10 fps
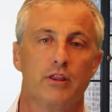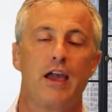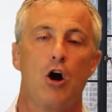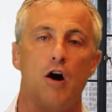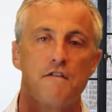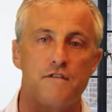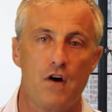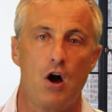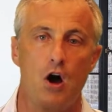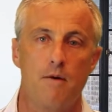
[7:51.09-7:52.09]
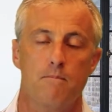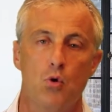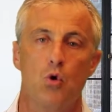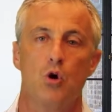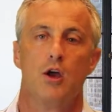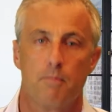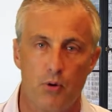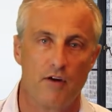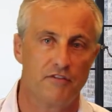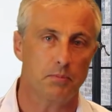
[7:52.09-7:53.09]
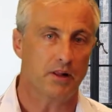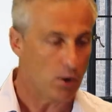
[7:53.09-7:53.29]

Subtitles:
They are far more profitable,